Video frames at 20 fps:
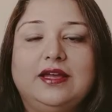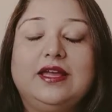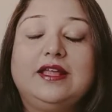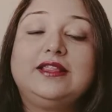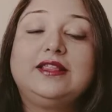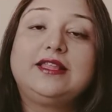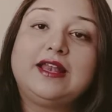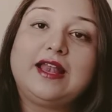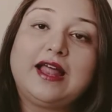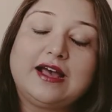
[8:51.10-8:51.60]

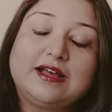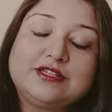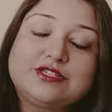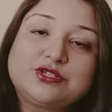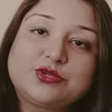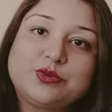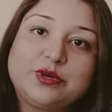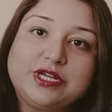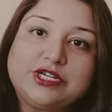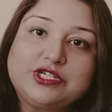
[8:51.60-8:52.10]
The last
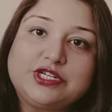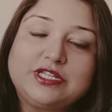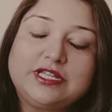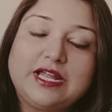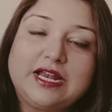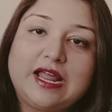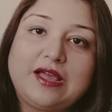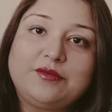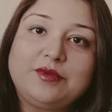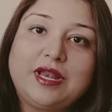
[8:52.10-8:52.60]
question
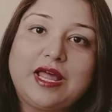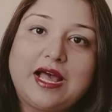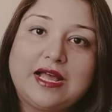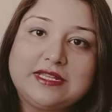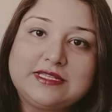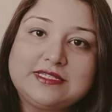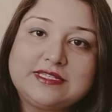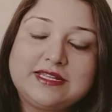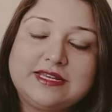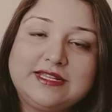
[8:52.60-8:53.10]
that I will
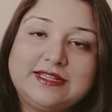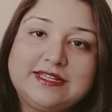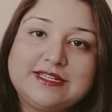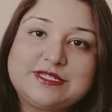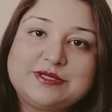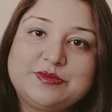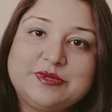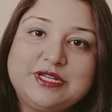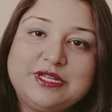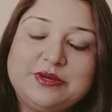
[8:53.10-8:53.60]
answer in
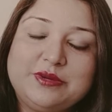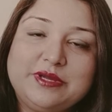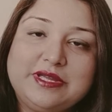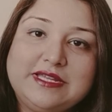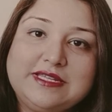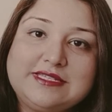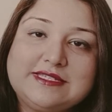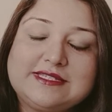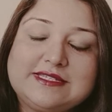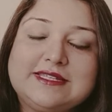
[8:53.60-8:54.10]
this video
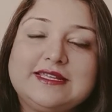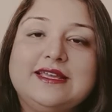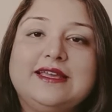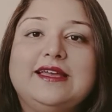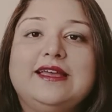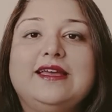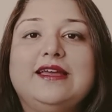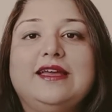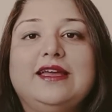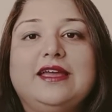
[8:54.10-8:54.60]
is,
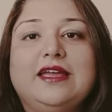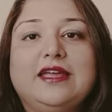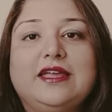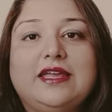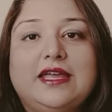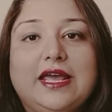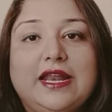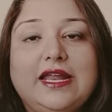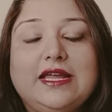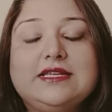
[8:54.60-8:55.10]

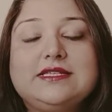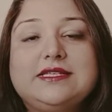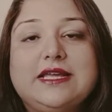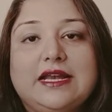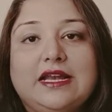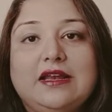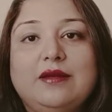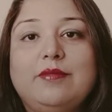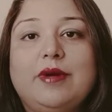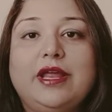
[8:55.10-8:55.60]
can I
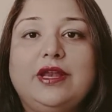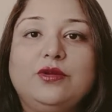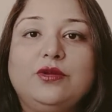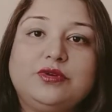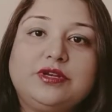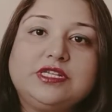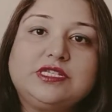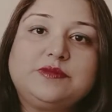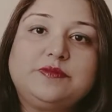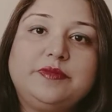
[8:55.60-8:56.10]
settle my
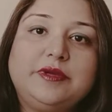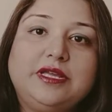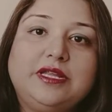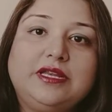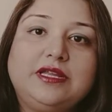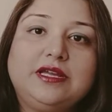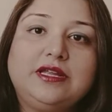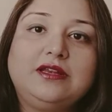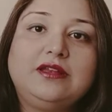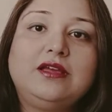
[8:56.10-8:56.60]
notice
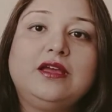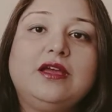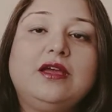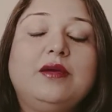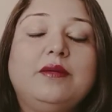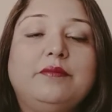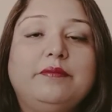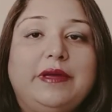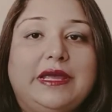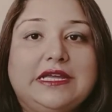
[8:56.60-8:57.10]
period
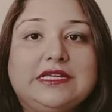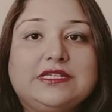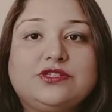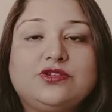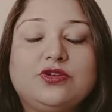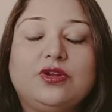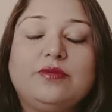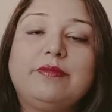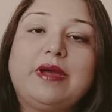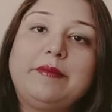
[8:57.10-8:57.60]
based
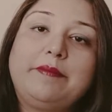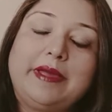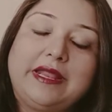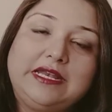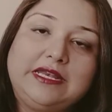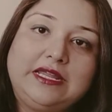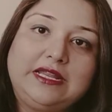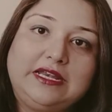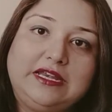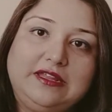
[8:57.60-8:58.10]
on my
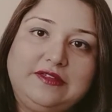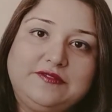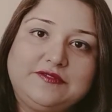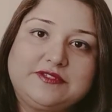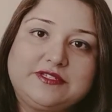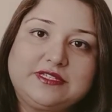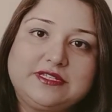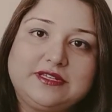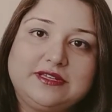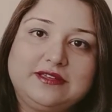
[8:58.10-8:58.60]
pending
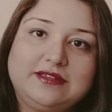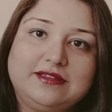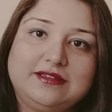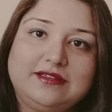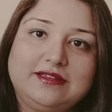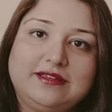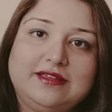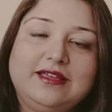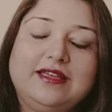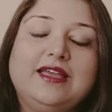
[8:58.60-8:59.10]
leaves?
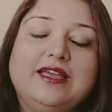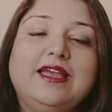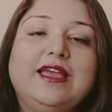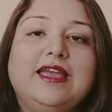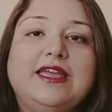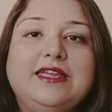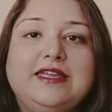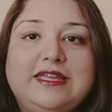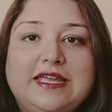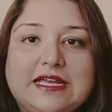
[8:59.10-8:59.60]

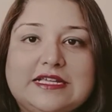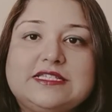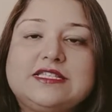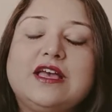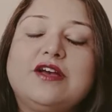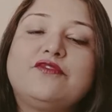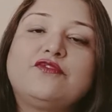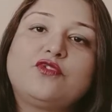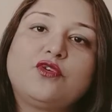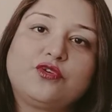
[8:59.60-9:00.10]
Yes,
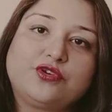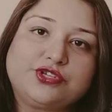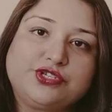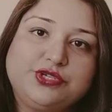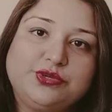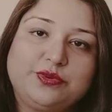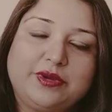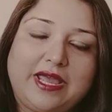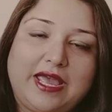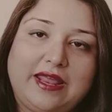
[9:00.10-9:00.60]
of course
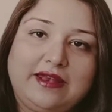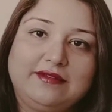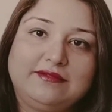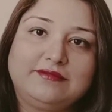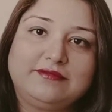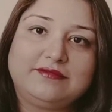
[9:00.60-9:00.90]
you can.